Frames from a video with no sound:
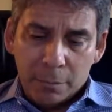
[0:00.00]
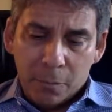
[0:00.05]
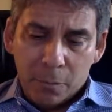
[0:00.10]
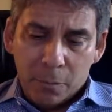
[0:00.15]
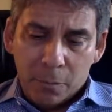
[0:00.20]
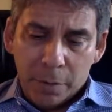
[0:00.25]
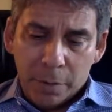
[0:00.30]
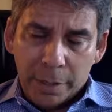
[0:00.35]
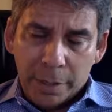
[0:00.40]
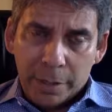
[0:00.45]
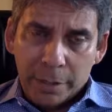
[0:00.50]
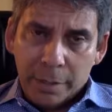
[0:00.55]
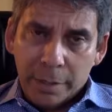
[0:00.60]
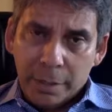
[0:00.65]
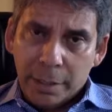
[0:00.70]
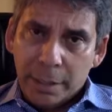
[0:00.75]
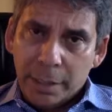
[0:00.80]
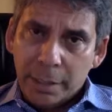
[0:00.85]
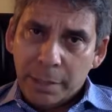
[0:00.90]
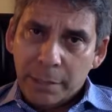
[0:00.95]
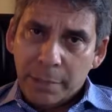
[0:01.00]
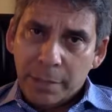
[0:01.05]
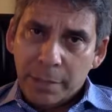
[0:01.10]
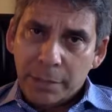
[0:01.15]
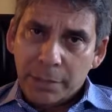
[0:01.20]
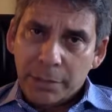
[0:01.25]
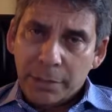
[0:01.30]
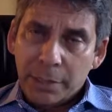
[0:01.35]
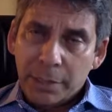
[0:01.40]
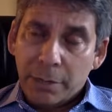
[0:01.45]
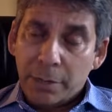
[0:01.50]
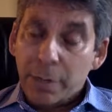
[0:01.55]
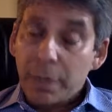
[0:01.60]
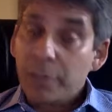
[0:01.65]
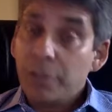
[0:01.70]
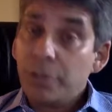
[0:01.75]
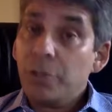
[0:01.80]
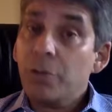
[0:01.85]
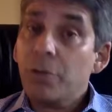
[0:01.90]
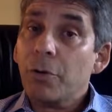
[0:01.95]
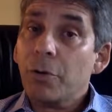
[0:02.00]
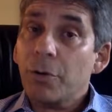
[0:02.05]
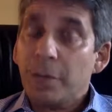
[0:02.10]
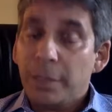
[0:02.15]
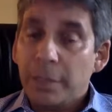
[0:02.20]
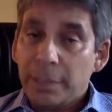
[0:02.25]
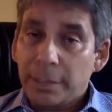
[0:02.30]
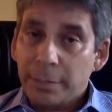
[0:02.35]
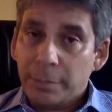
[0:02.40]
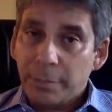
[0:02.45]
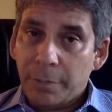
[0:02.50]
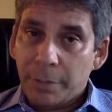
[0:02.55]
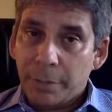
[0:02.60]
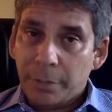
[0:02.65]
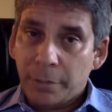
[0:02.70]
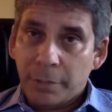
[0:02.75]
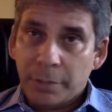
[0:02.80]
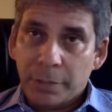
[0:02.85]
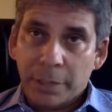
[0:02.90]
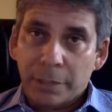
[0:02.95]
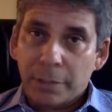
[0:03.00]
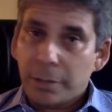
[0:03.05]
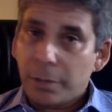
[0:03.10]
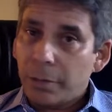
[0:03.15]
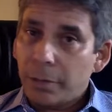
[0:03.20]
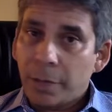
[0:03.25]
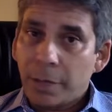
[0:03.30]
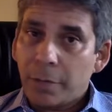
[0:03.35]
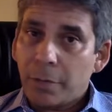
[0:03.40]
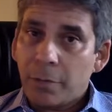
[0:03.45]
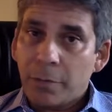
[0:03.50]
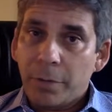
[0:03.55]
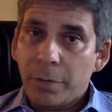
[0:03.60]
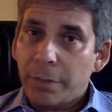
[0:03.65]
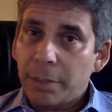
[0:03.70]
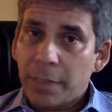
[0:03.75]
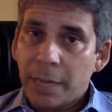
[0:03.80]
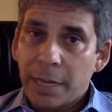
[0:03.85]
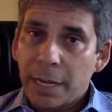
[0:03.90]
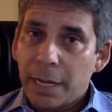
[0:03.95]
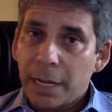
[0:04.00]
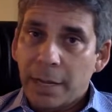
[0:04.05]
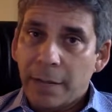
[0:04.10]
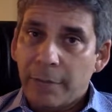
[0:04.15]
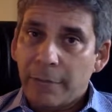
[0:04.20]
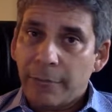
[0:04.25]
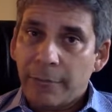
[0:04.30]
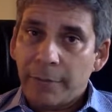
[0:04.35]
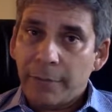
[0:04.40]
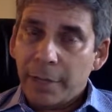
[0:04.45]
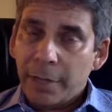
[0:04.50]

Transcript: With independent CRAs, you're going to need to be doing that. They're not going to have,